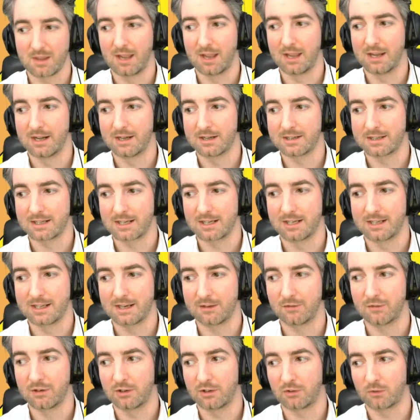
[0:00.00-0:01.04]
And it can
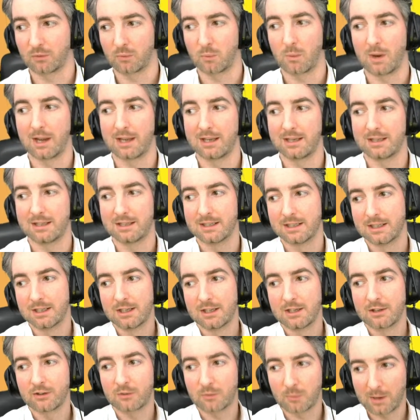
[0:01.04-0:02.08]
definitely sway
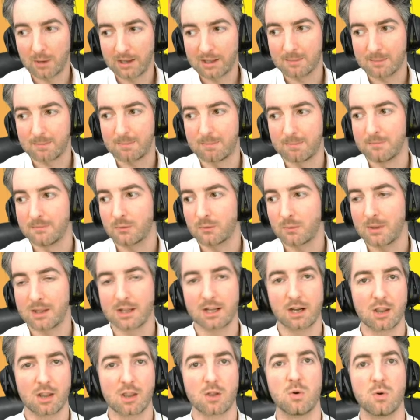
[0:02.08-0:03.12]
the
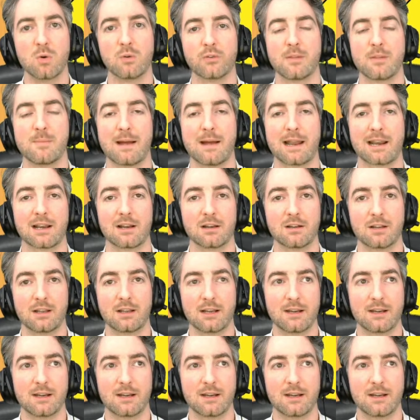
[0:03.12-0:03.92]
kind of the course of the battle.